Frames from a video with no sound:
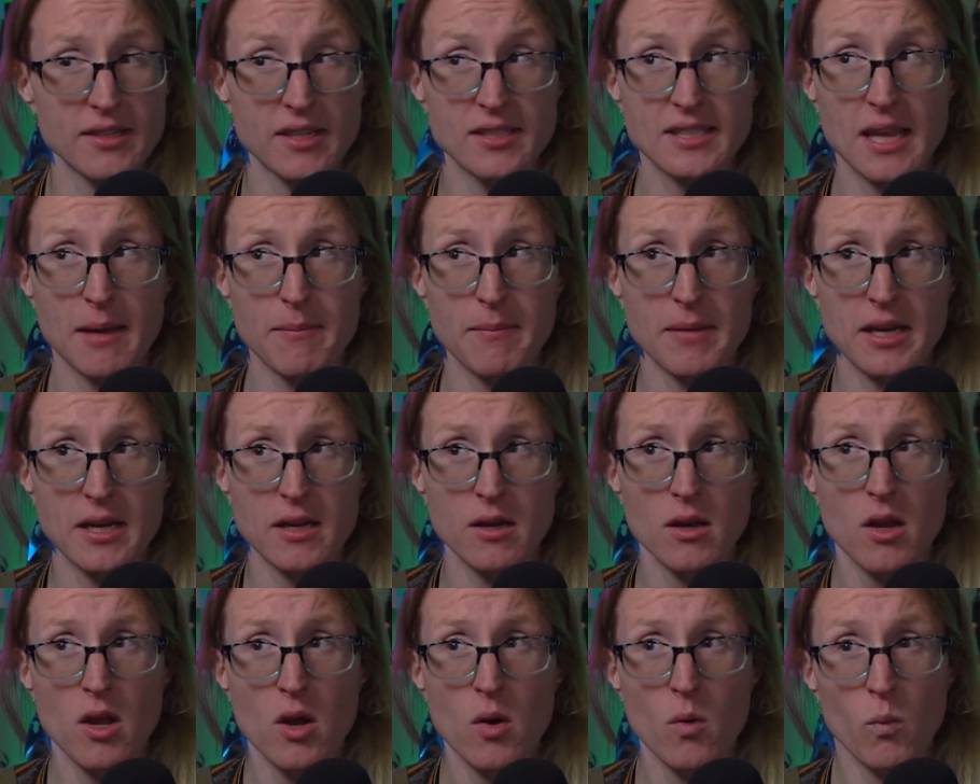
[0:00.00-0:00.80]
Does that
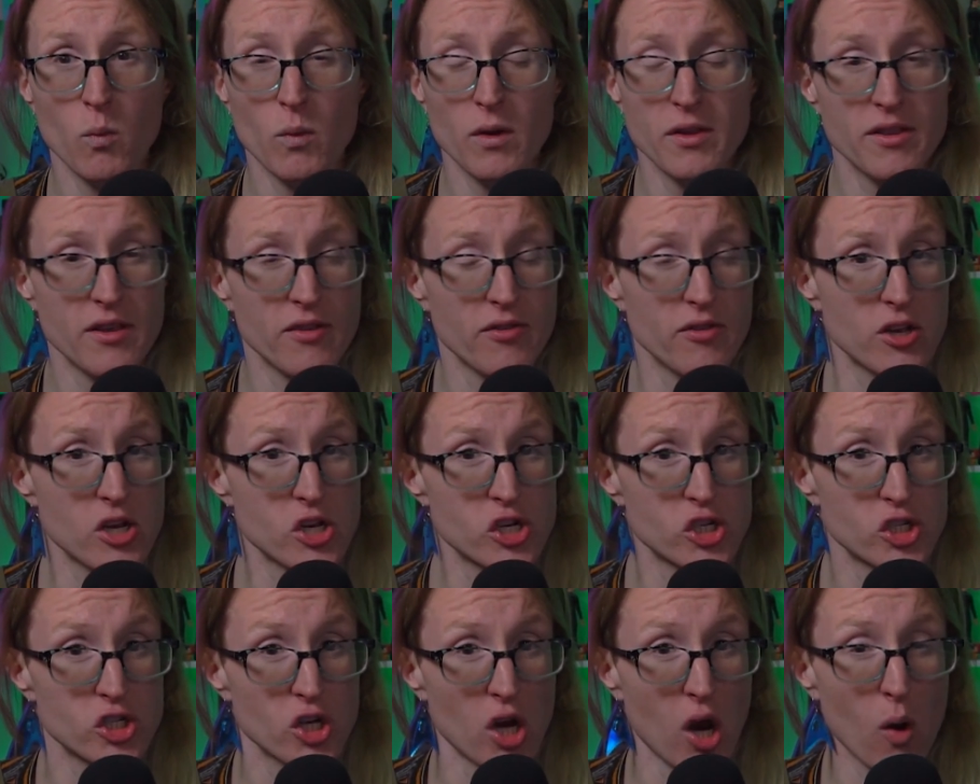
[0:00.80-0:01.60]
mean within this
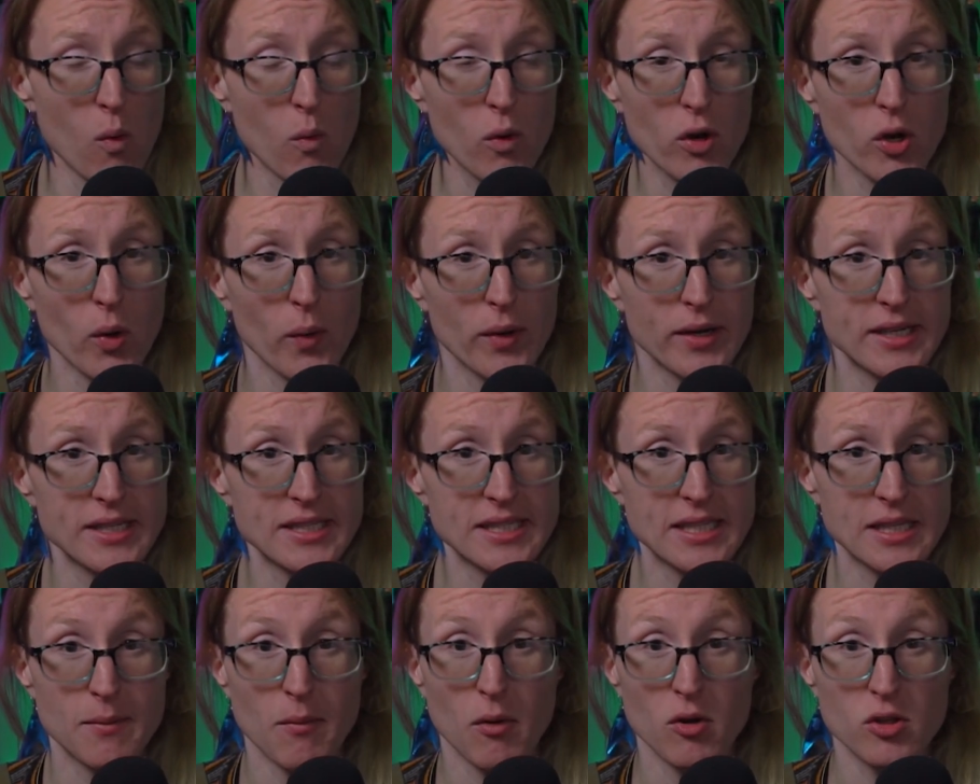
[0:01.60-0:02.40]
show we're going to
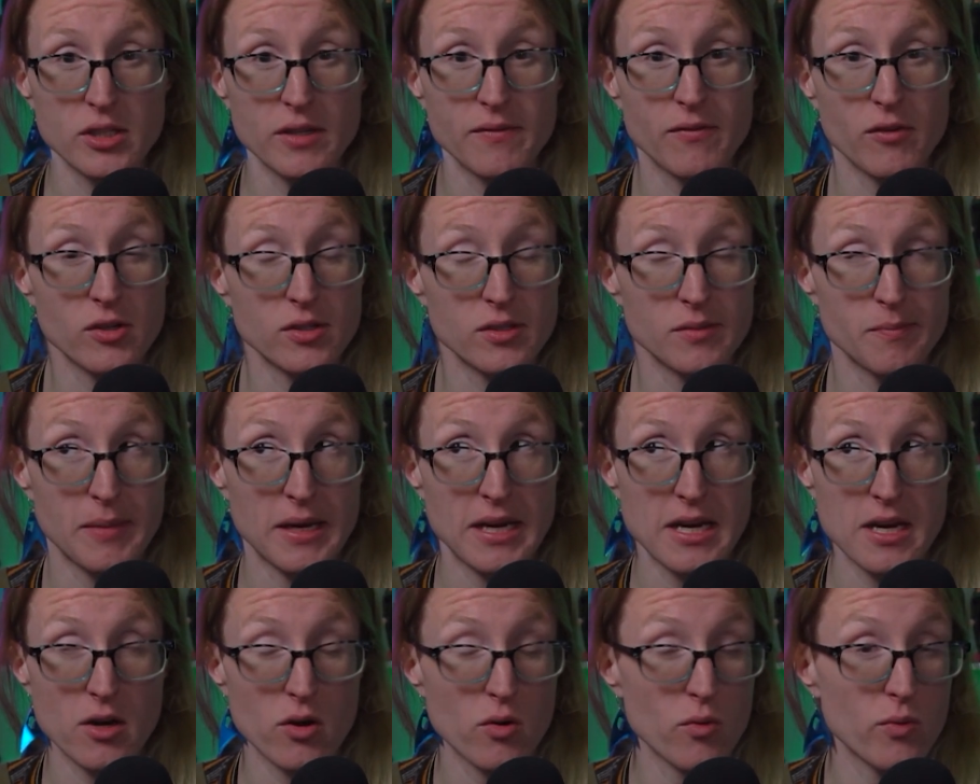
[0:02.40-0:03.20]
see the multiverse
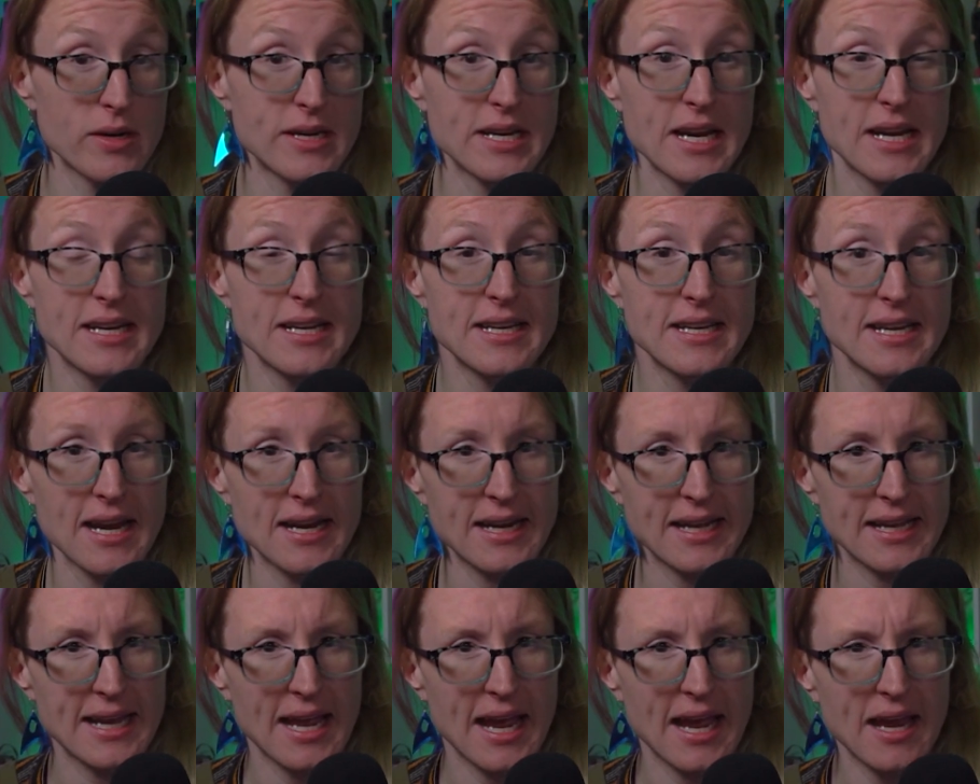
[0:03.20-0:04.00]
being created
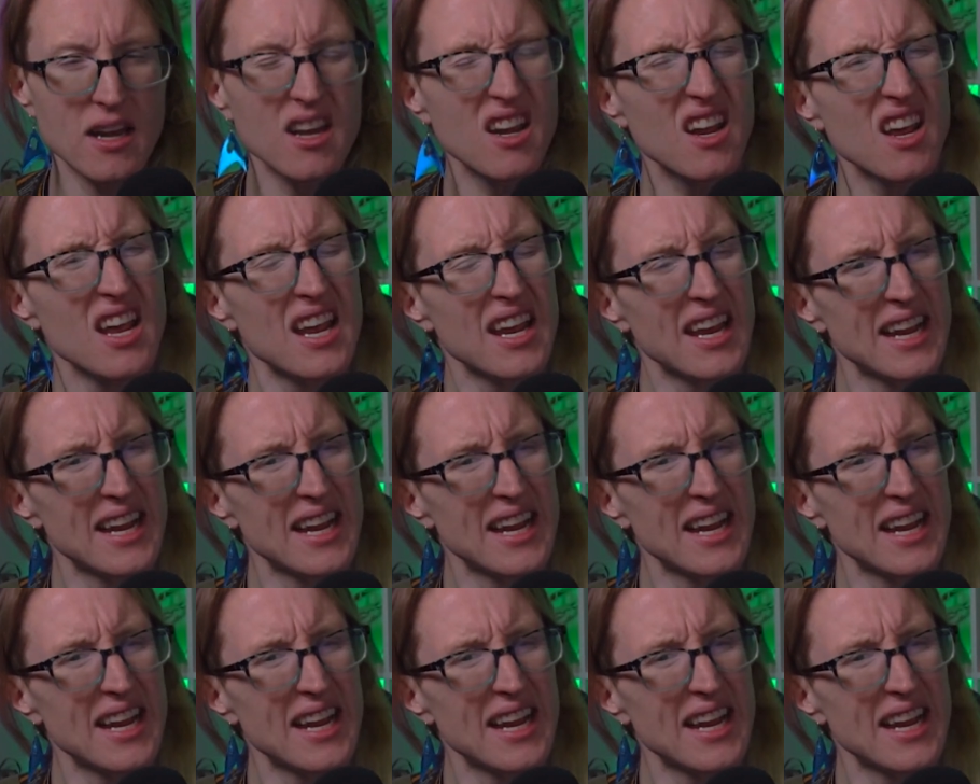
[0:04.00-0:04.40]
yet again?